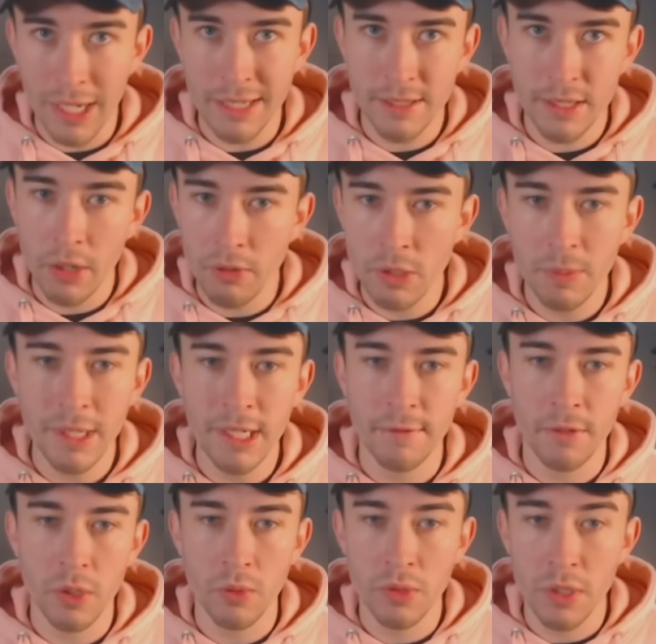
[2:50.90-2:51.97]
going to be
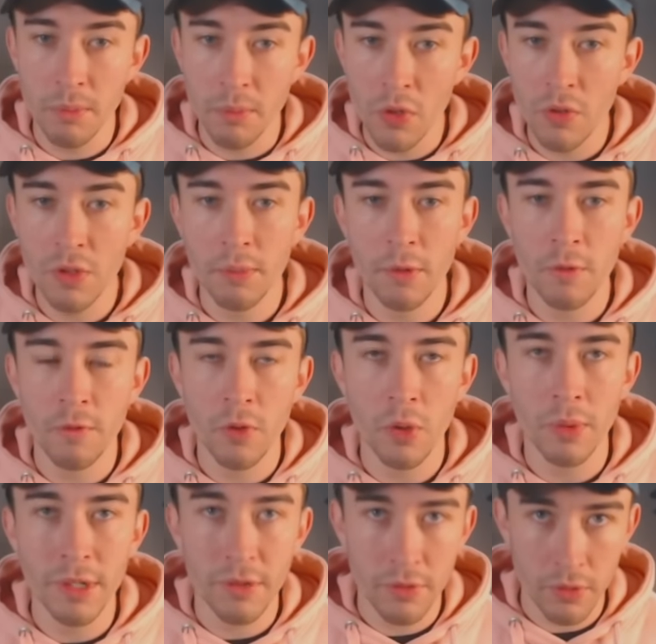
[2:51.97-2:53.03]
difficult to move the ball
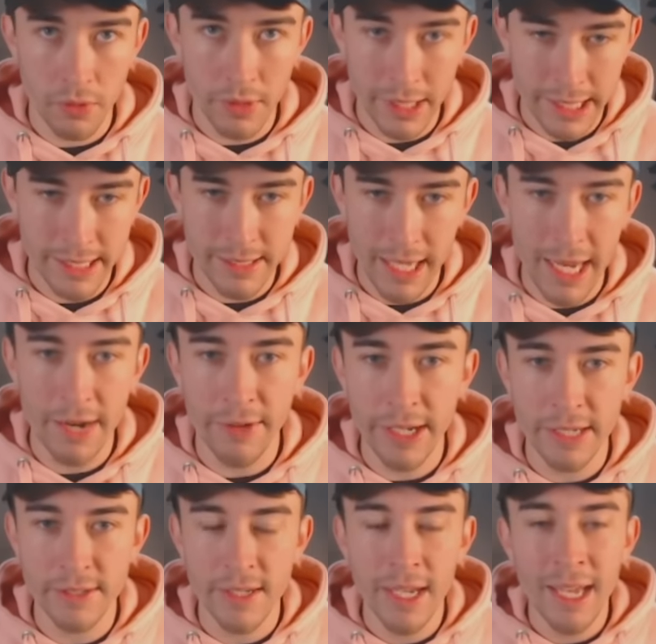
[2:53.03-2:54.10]
forward through these
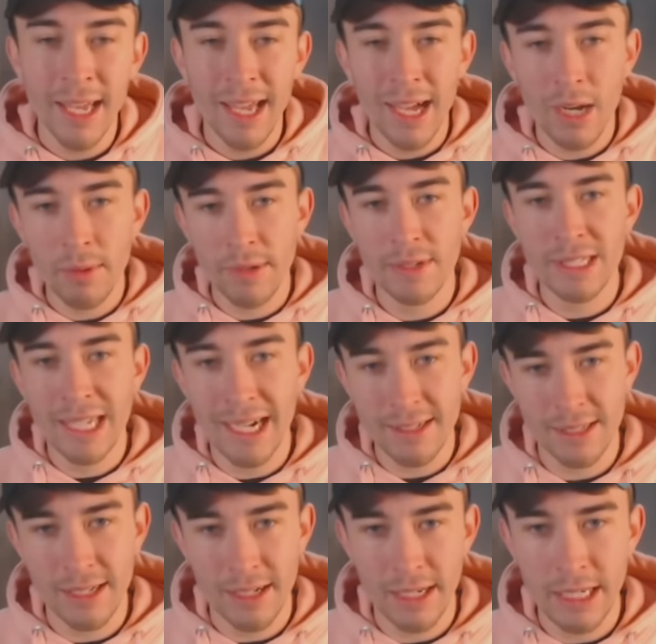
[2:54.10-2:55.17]
areas. However,
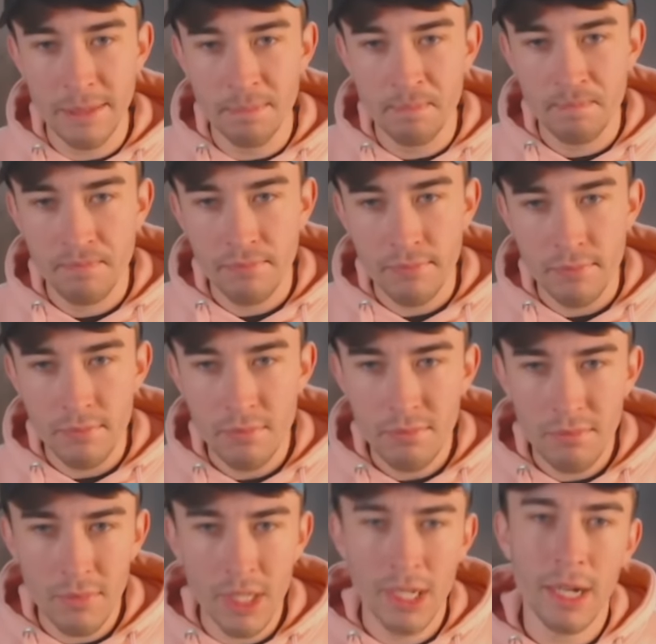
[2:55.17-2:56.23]
tactically,
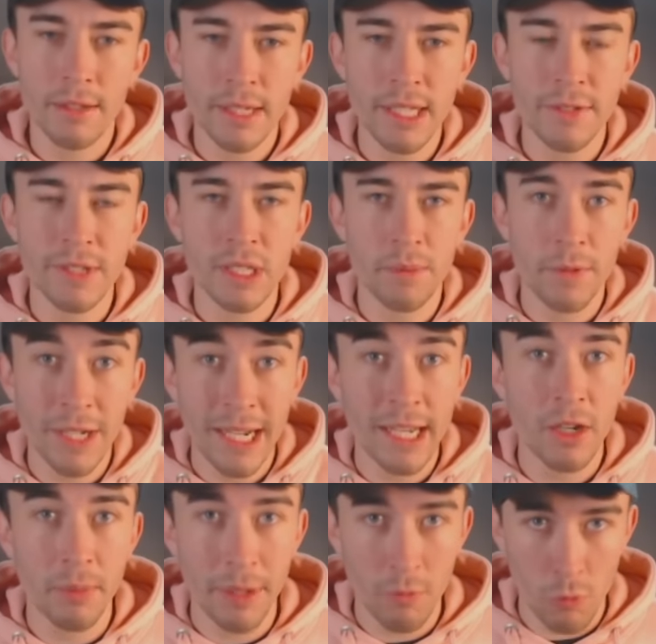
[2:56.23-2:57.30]
I think there is something a
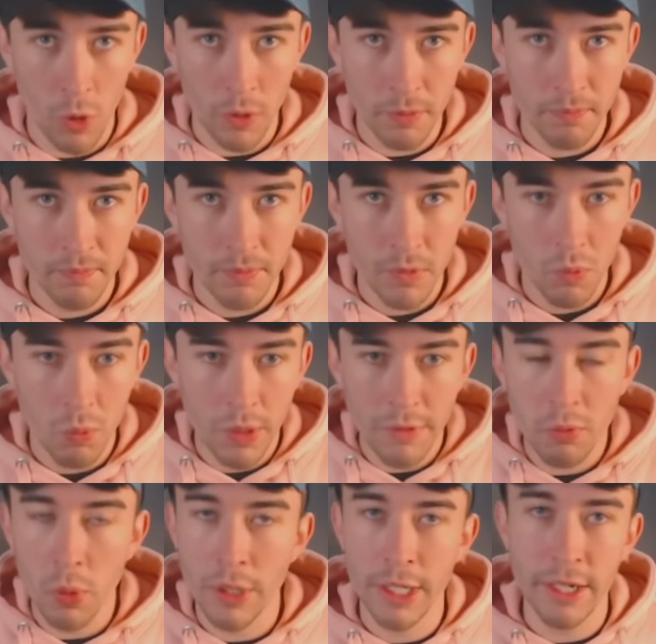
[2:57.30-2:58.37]
little bit wrong with
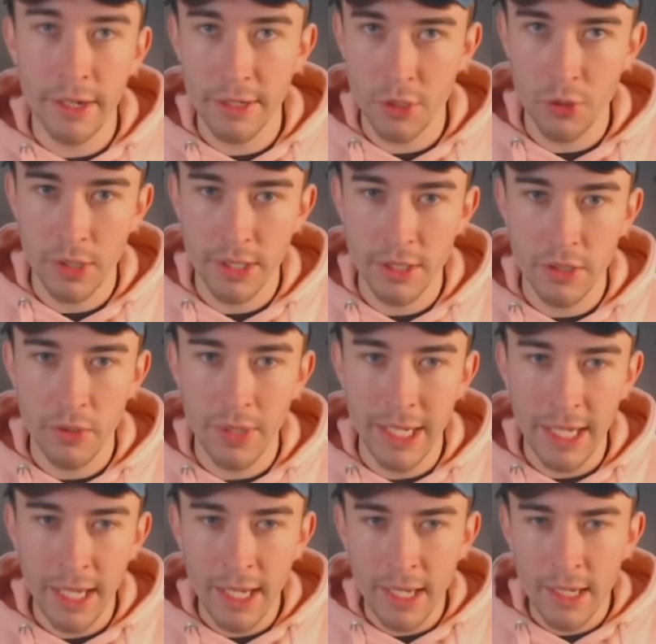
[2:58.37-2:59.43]
what United are trying to do here.
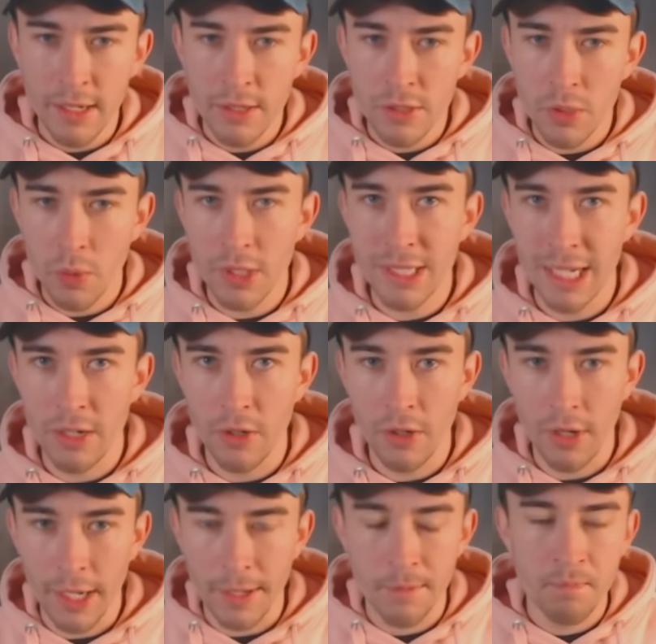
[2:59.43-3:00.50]
So what does that look
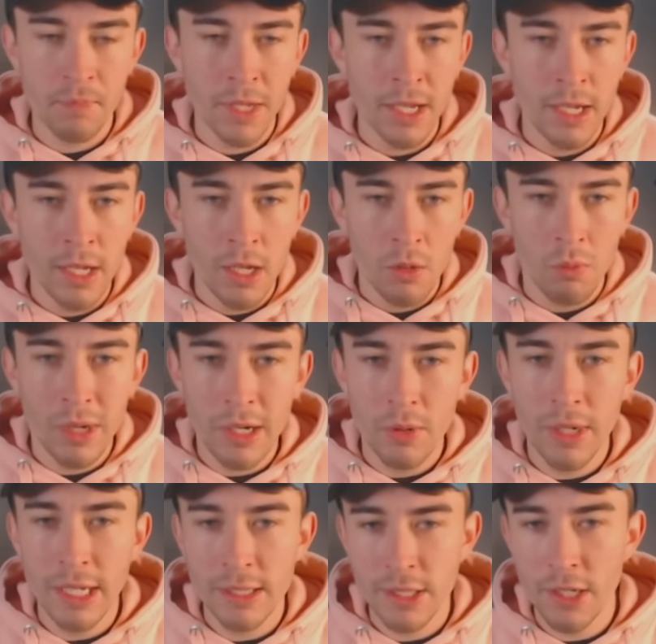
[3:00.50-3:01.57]
like? Well,
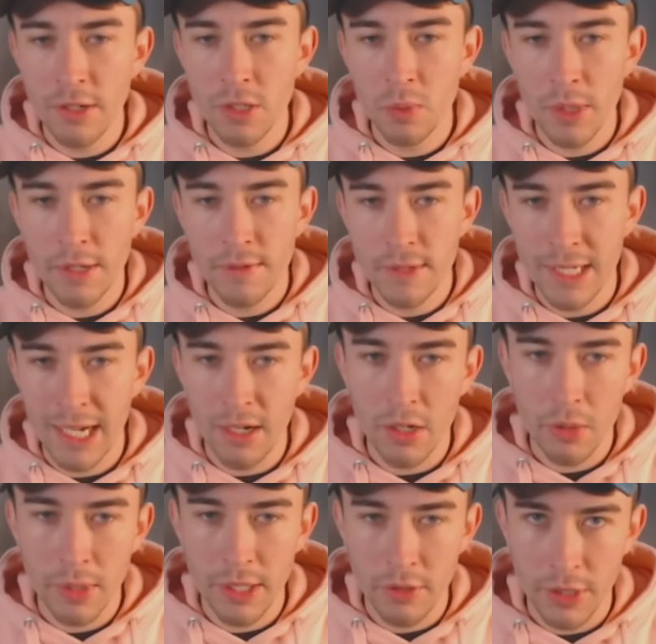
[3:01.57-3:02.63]
it starts with
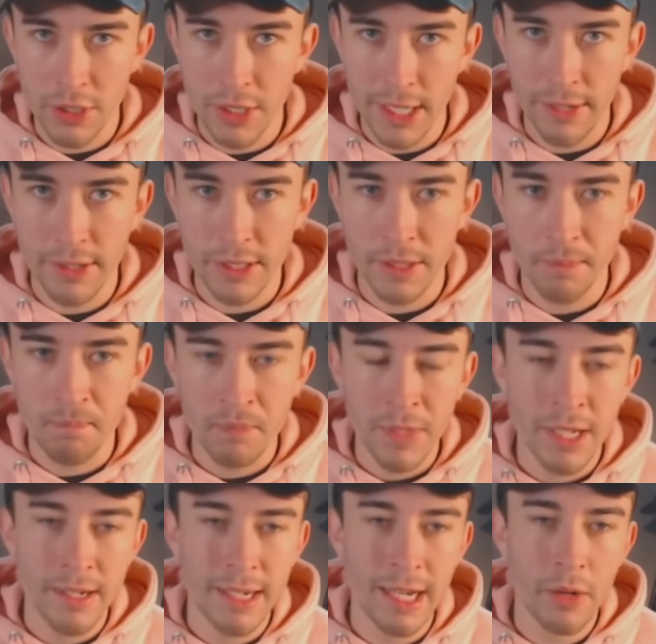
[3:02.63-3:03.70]
Dalot and Christian Eriksen.
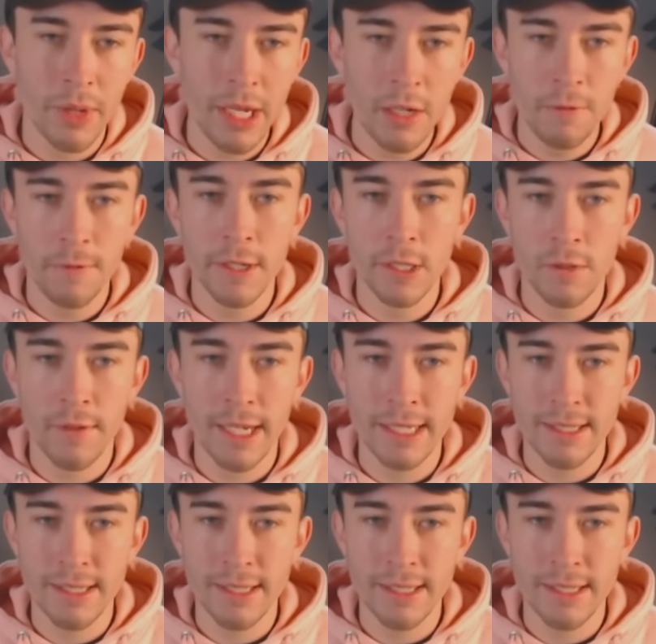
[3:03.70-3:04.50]
Now, in the first phase,